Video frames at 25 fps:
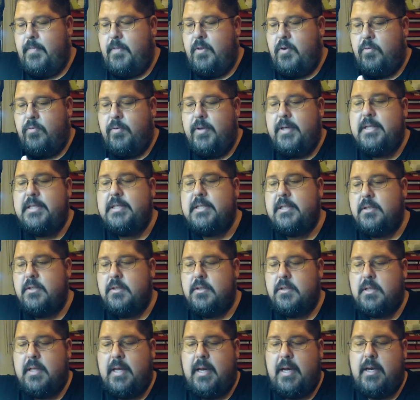
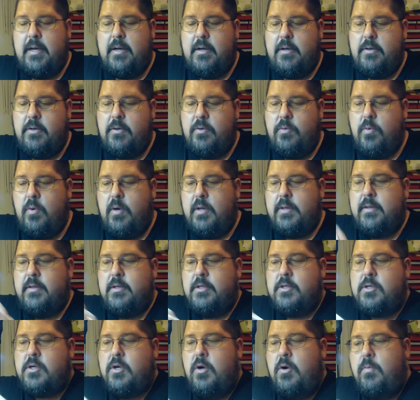reasons that you want the
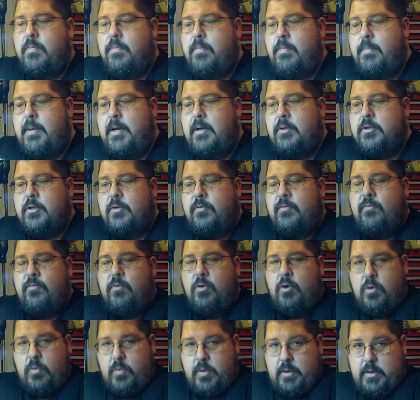scope mounted
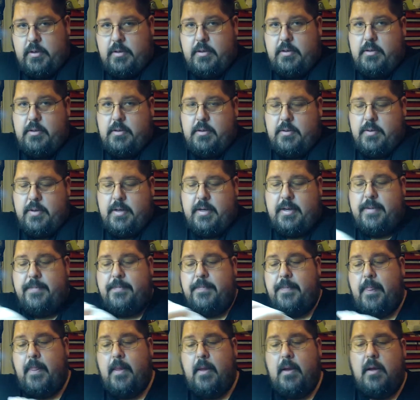forward. Okay?
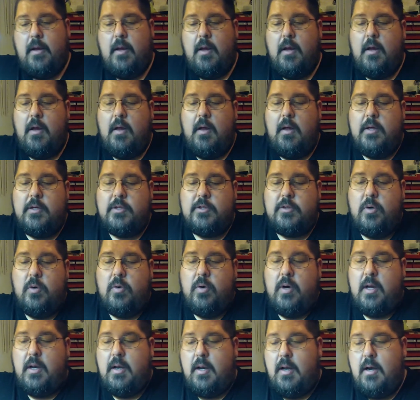
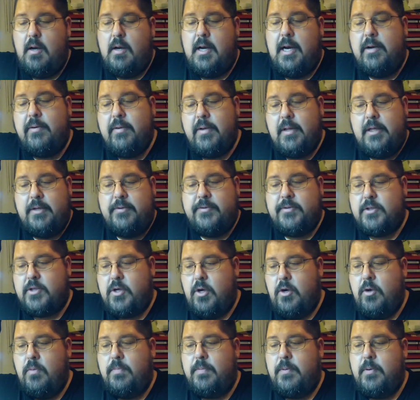So a long eye release
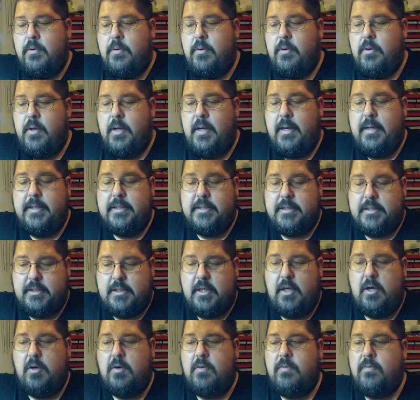scope in
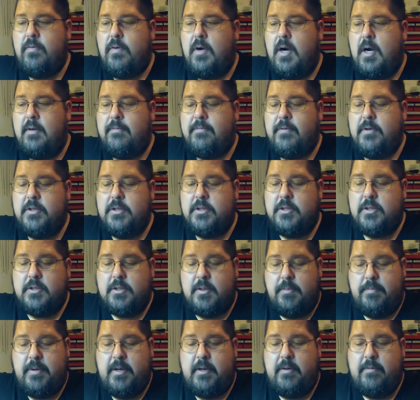itself offers
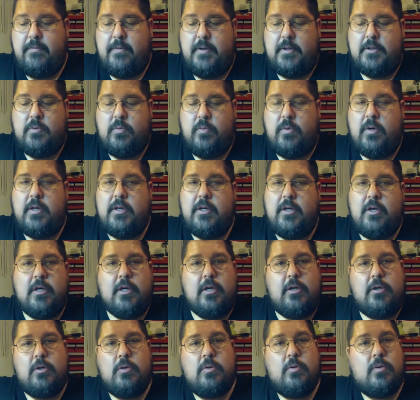some benefits. One, you
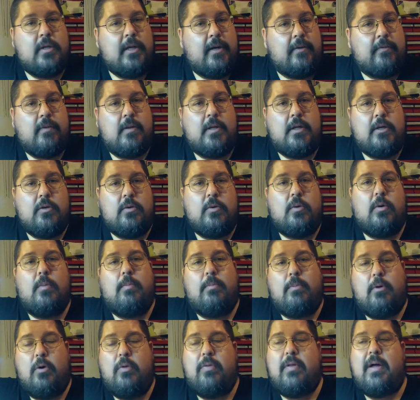can definitely do a
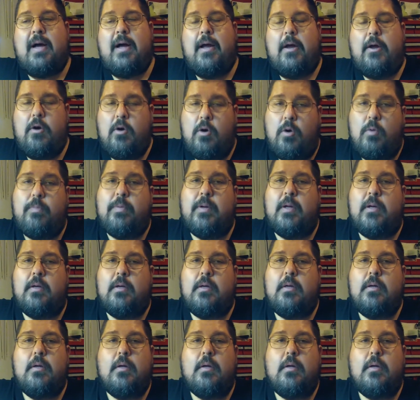bolt eye open